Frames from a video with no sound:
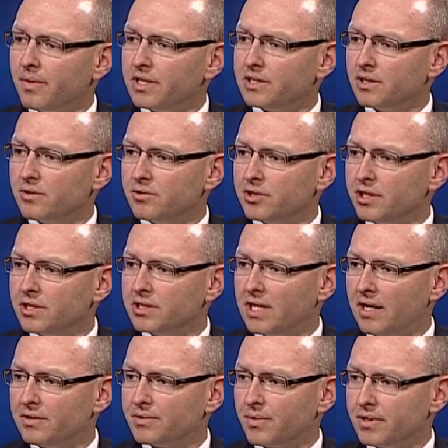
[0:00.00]
resolution, it's
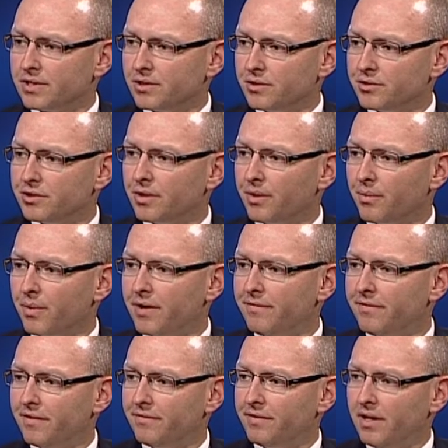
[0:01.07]
House Resolution
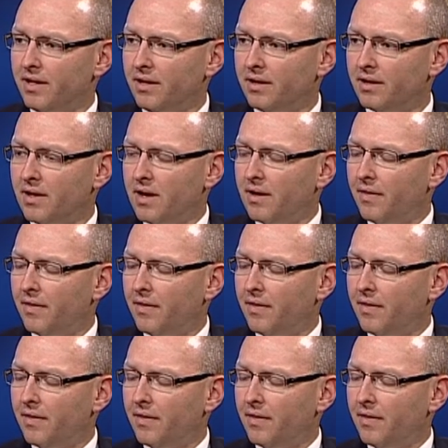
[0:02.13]
315,